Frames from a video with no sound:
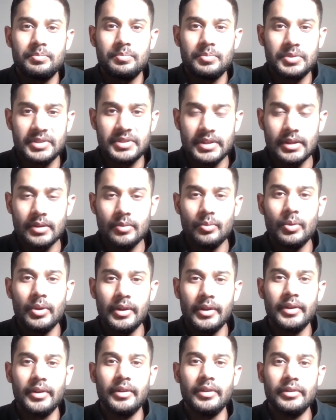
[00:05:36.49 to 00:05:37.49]
see
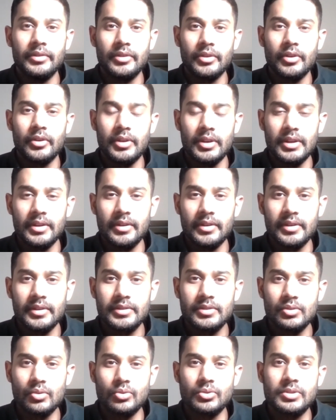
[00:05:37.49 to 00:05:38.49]
where is your
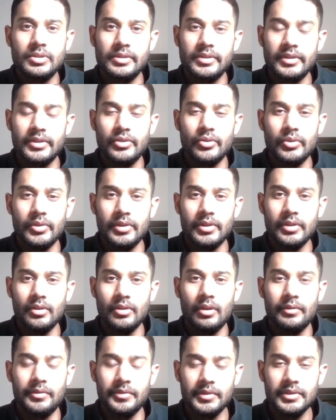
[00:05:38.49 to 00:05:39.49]
nearest social security
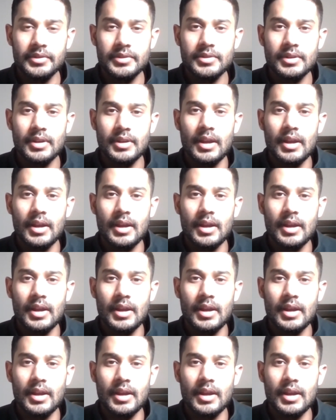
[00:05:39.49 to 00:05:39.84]
office